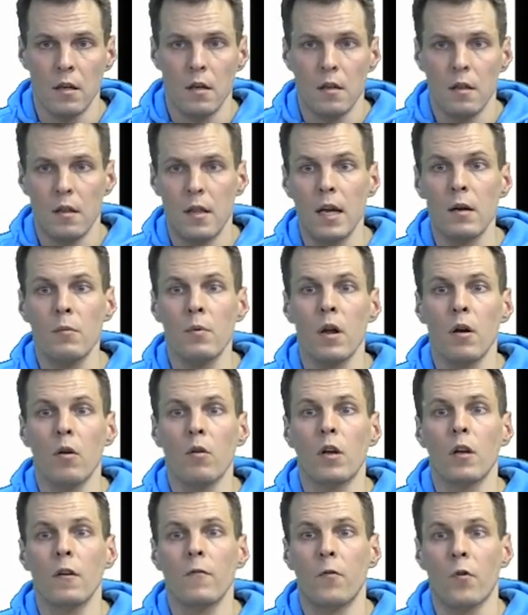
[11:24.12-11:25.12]
Then we are
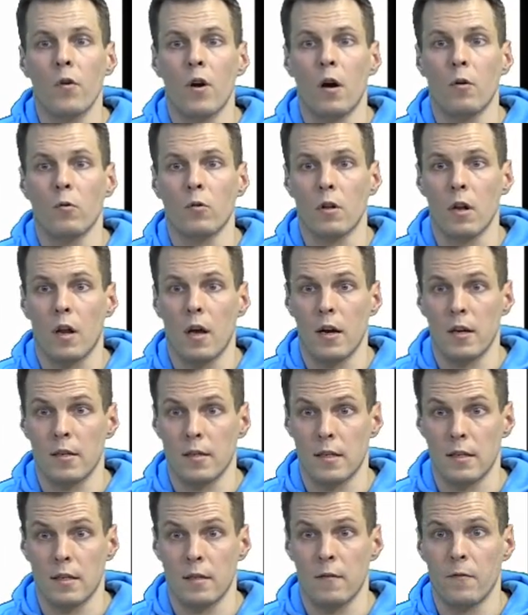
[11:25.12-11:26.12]
looking for
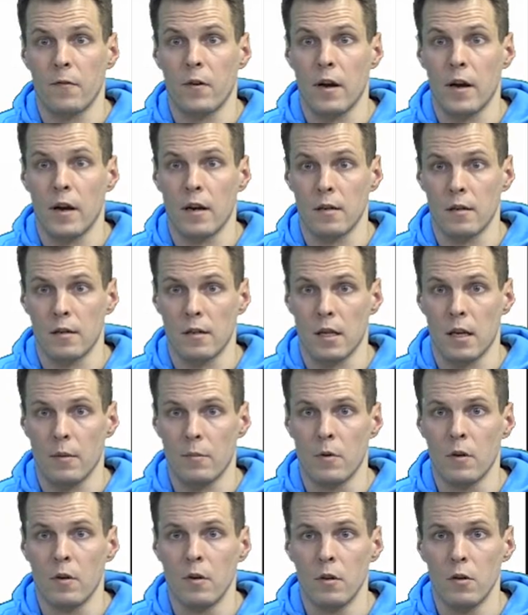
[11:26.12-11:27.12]
outliers as the final step,
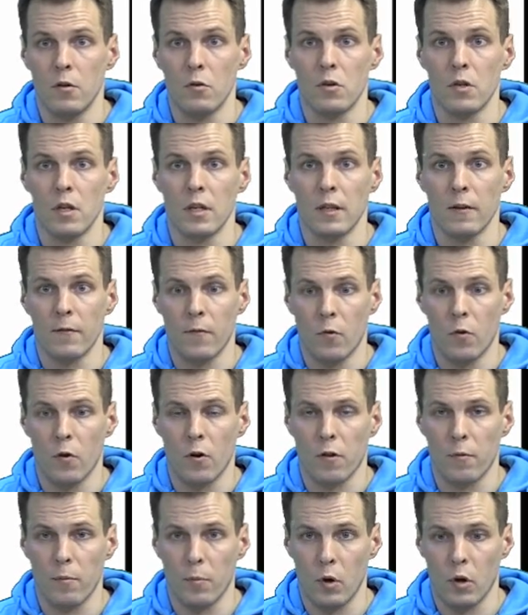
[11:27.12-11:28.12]
using the
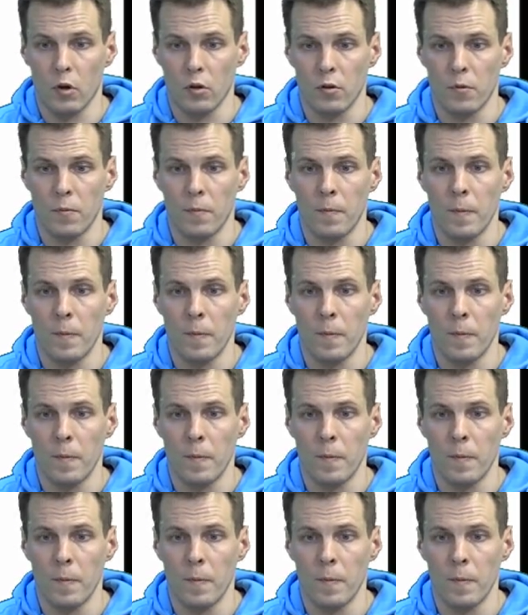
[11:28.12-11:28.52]
fourth plot.